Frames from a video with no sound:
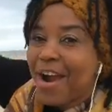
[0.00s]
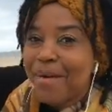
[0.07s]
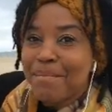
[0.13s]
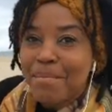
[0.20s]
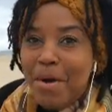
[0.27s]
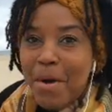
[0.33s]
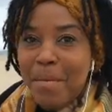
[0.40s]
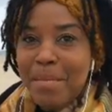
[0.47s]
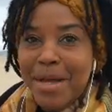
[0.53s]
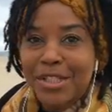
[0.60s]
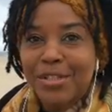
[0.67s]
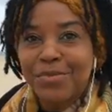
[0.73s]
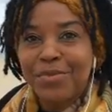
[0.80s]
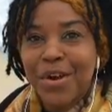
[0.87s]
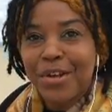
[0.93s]

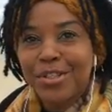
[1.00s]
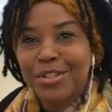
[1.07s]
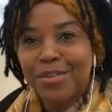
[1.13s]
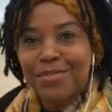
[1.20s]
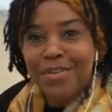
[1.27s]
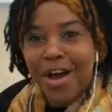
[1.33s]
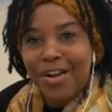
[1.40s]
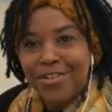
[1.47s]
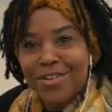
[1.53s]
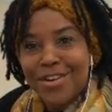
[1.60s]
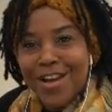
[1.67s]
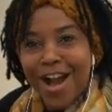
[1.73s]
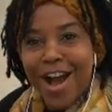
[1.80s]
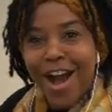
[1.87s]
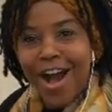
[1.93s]
moments, first of all, you
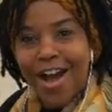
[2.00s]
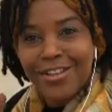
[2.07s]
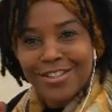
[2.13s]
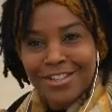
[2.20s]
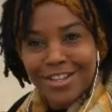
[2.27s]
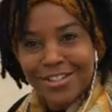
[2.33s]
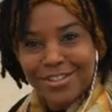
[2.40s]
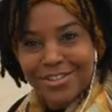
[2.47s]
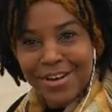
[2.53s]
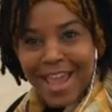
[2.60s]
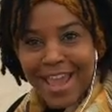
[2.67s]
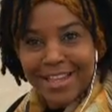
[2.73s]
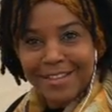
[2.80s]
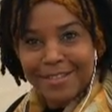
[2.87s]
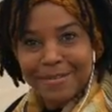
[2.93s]

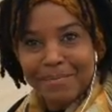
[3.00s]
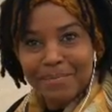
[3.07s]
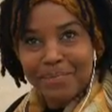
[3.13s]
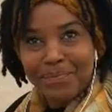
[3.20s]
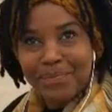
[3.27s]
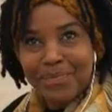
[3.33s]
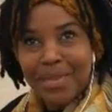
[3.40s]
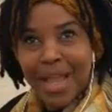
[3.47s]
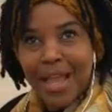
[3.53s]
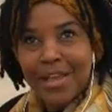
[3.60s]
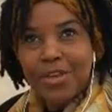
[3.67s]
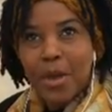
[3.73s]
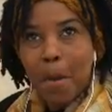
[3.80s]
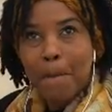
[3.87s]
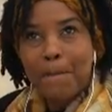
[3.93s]
concentrate,
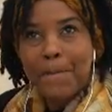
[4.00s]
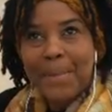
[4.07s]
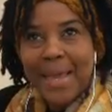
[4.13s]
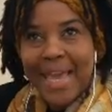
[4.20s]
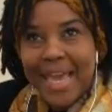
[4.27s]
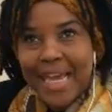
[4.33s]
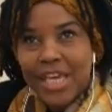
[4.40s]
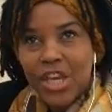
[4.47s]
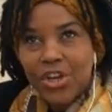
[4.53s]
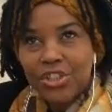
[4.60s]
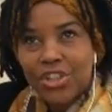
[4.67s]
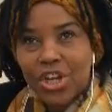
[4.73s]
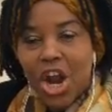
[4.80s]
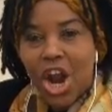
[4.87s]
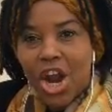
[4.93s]
you pick your
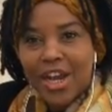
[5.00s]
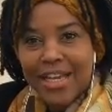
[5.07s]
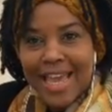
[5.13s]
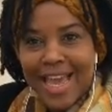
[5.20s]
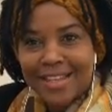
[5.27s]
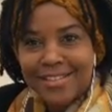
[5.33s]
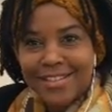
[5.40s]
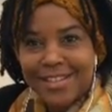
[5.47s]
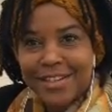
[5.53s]
target,